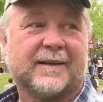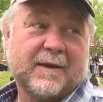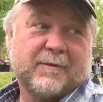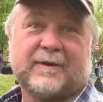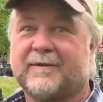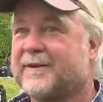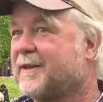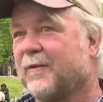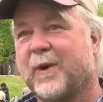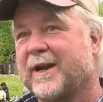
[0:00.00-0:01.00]
then
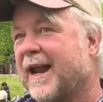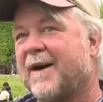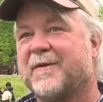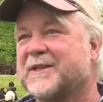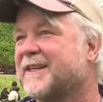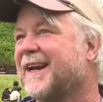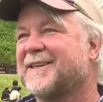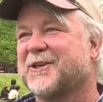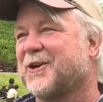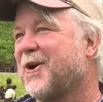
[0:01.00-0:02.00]
Whitten obviously
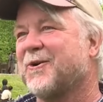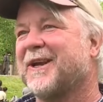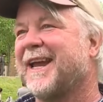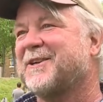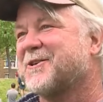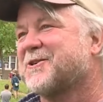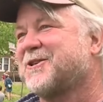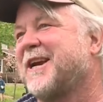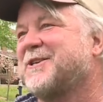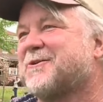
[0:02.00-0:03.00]
has to go. You can't just
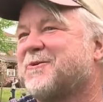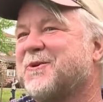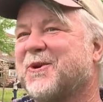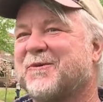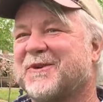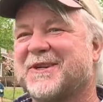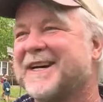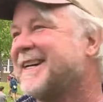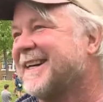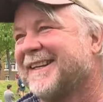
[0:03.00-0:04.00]
change a rule
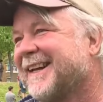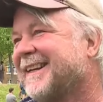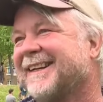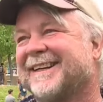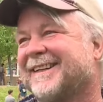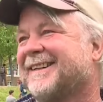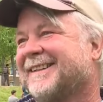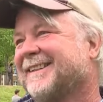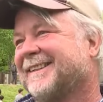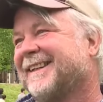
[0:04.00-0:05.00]
overnight and then,
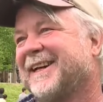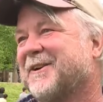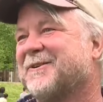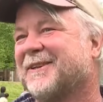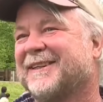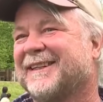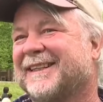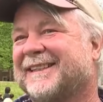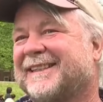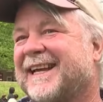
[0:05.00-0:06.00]
you know,
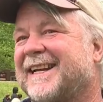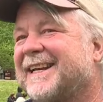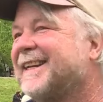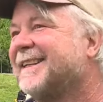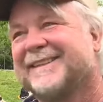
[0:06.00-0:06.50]
send in